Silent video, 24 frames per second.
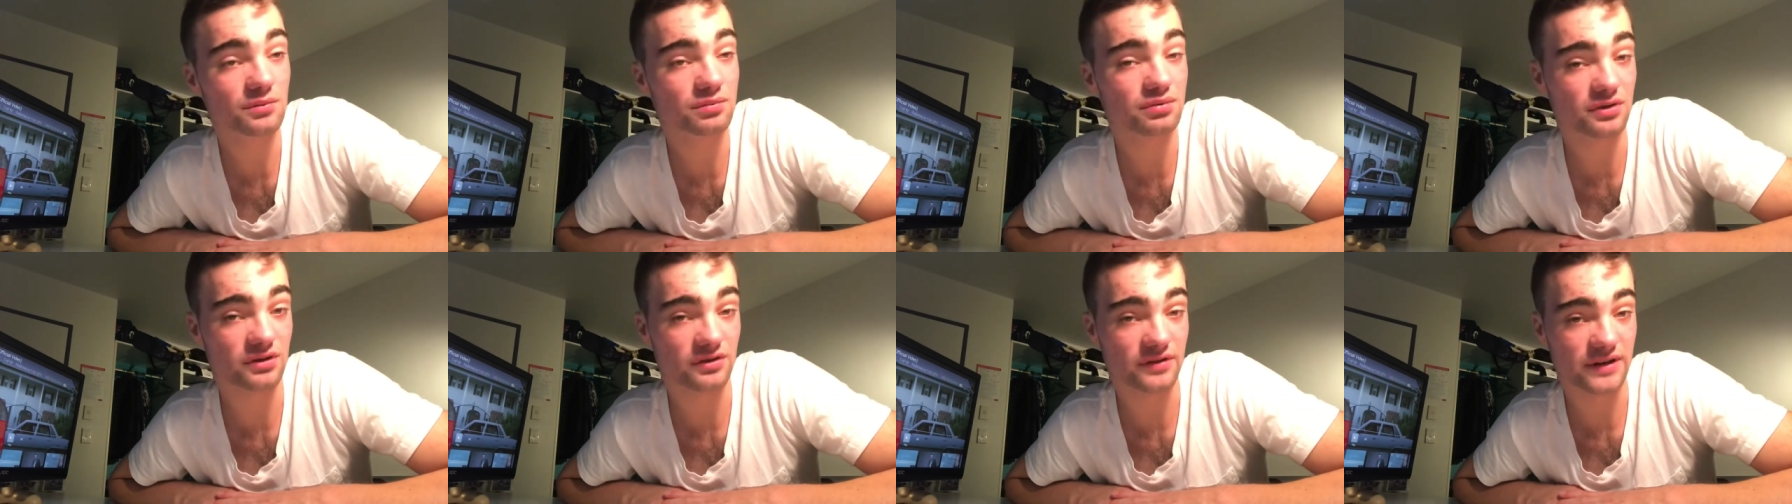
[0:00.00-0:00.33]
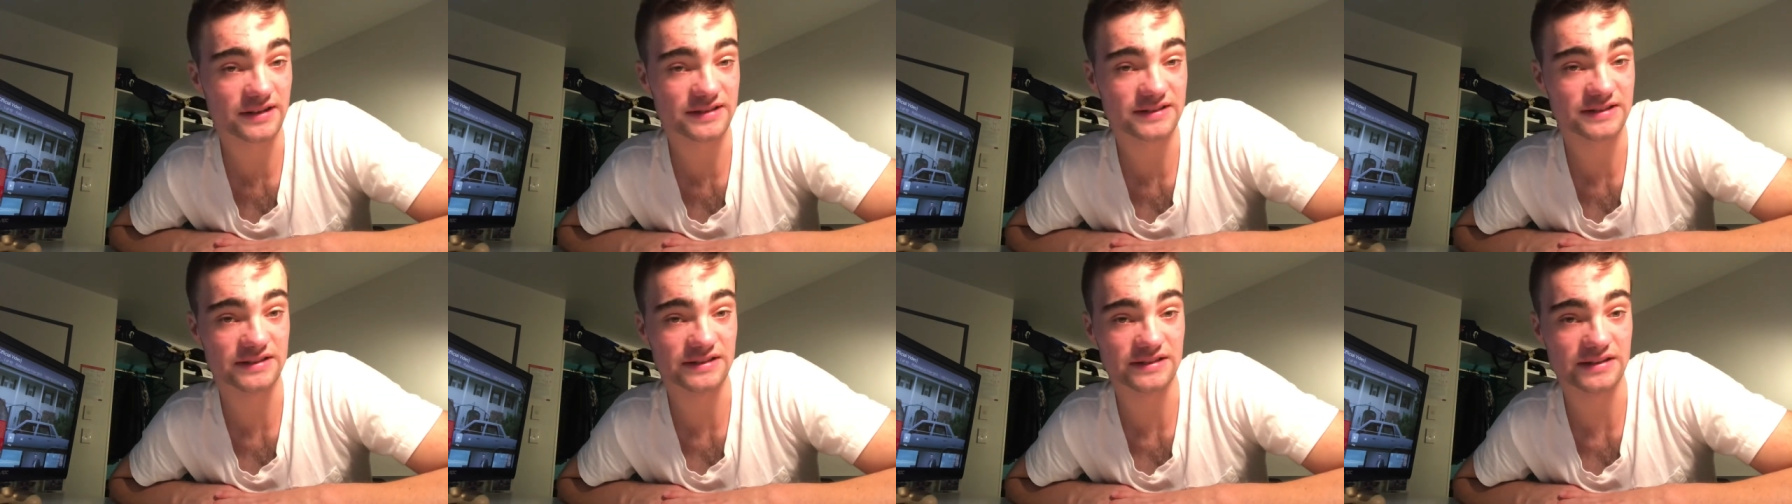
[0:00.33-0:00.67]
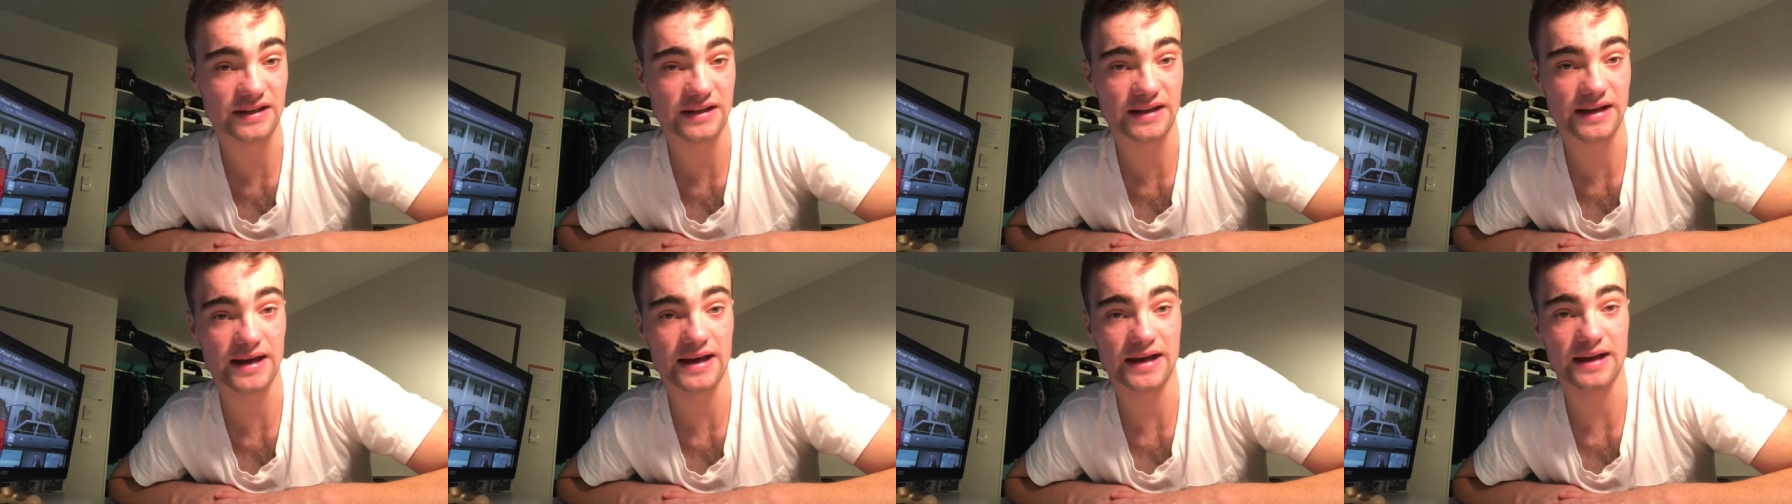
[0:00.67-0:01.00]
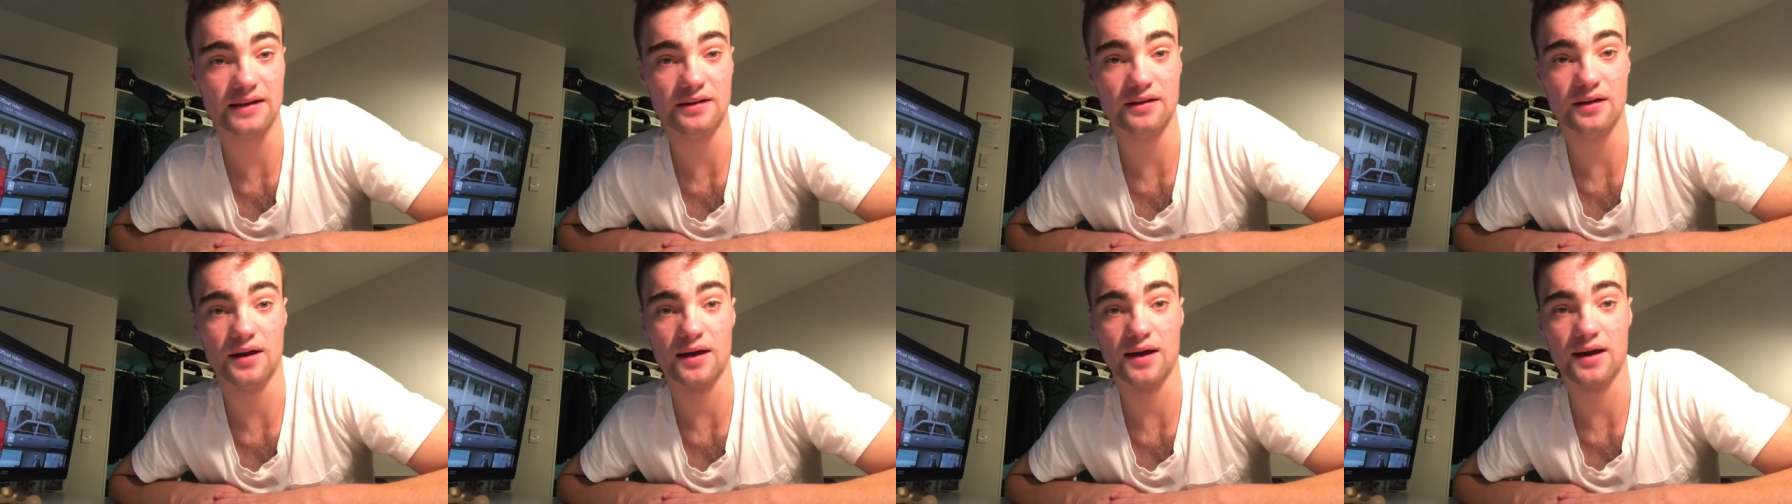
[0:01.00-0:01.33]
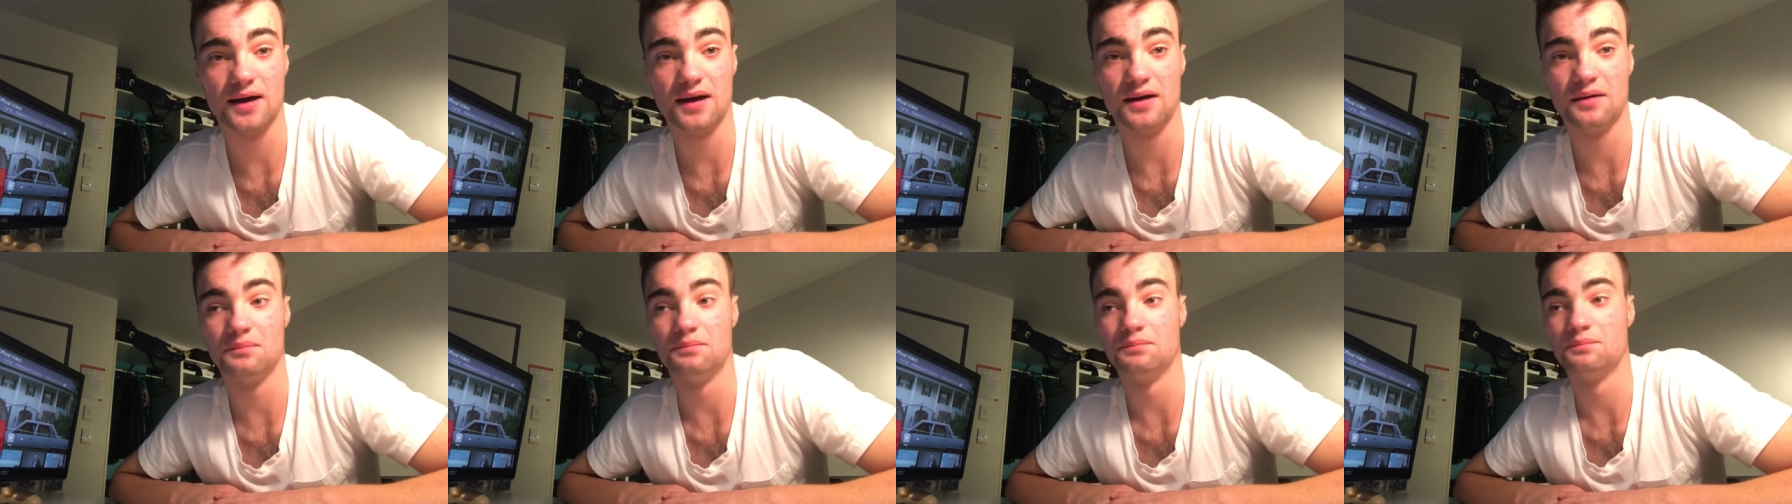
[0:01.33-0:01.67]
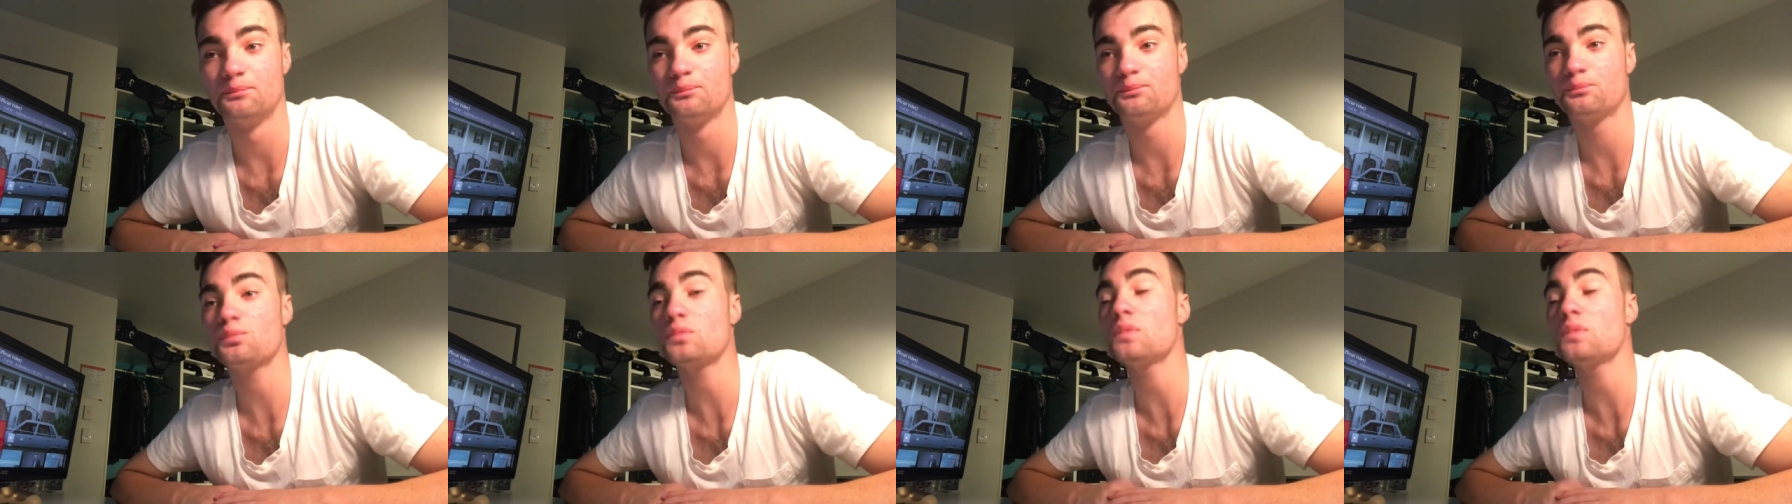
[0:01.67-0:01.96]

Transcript: progress into that. Um,